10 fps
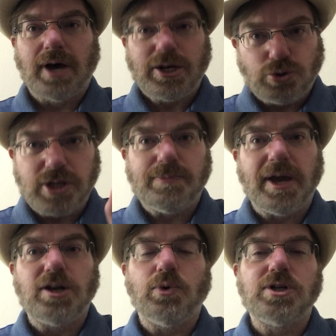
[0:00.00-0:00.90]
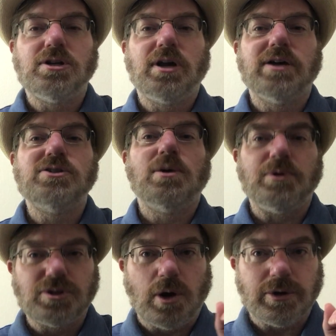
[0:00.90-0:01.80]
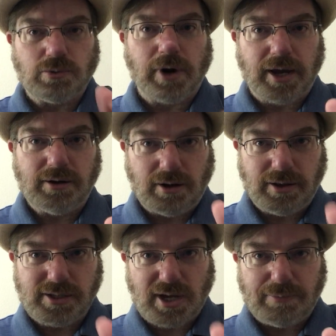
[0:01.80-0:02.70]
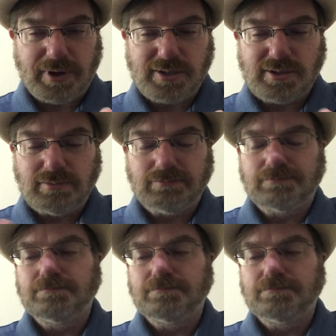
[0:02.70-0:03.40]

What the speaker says: I trust my intuition because it's almost always right on these topics.